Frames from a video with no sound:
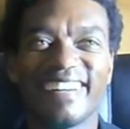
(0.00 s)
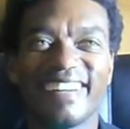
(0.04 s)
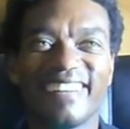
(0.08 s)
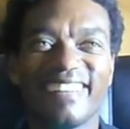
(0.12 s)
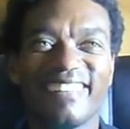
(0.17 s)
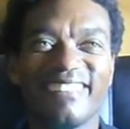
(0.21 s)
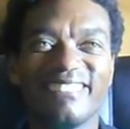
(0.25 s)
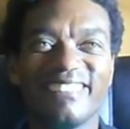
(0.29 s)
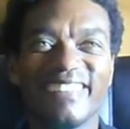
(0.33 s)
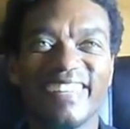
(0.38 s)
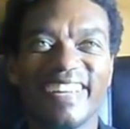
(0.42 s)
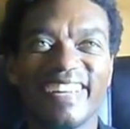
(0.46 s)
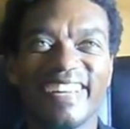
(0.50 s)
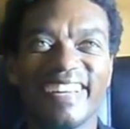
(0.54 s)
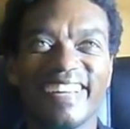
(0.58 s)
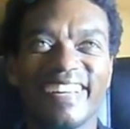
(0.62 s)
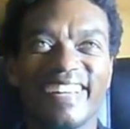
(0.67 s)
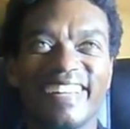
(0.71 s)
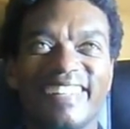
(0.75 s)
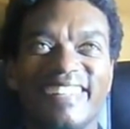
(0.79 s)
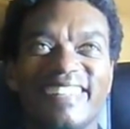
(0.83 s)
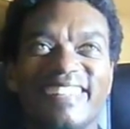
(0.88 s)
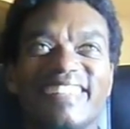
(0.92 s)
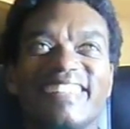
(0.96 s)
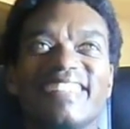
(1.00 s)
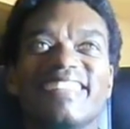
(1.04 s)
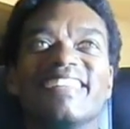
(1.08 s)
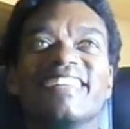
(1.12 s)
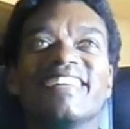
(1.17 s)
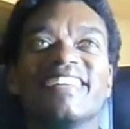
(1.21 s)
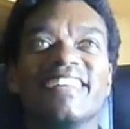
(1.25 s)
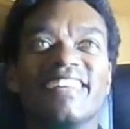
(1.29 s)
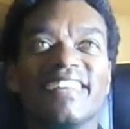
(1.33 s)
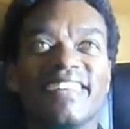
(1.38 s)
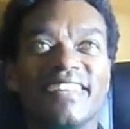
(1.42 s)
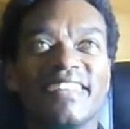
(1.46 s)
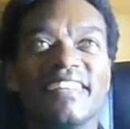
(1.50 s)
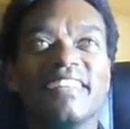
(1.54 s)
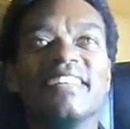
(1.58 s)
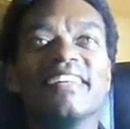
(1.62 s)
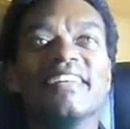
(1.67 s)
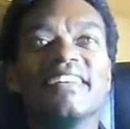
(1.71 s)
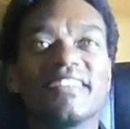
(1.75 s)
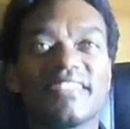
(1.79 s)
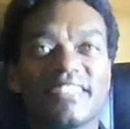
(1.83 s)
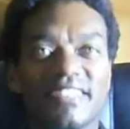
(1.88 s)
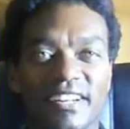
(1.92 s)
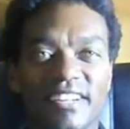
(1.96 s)
Oh man,
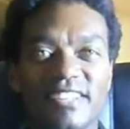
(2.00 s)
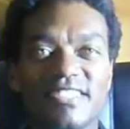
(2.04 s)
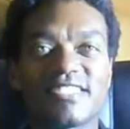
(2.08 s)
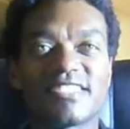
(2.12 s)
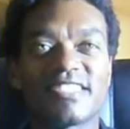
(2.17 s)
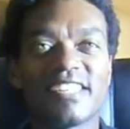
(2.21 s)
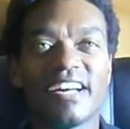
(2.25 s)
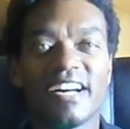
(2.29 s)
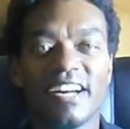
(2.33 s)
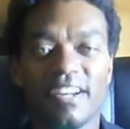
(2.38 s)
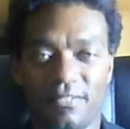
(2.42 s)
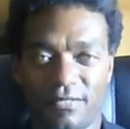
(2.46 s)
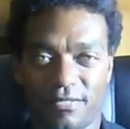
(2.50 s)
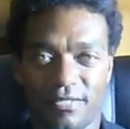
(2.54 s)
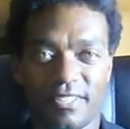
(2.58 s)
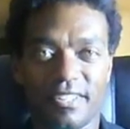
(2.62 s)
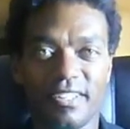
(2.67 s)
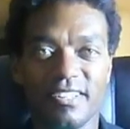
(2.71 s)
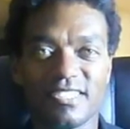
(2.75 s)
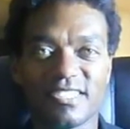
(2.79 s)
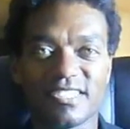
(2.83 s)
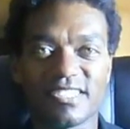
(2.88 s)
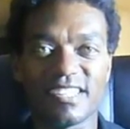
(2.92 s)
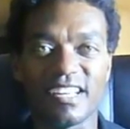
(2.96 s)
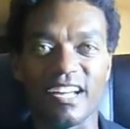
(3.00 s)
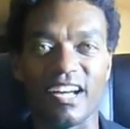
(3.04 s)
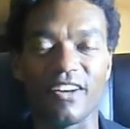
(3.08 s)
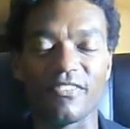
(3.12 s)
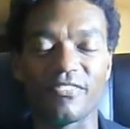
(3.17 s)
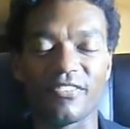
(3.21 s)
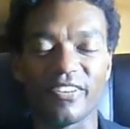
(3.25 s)
good stuff.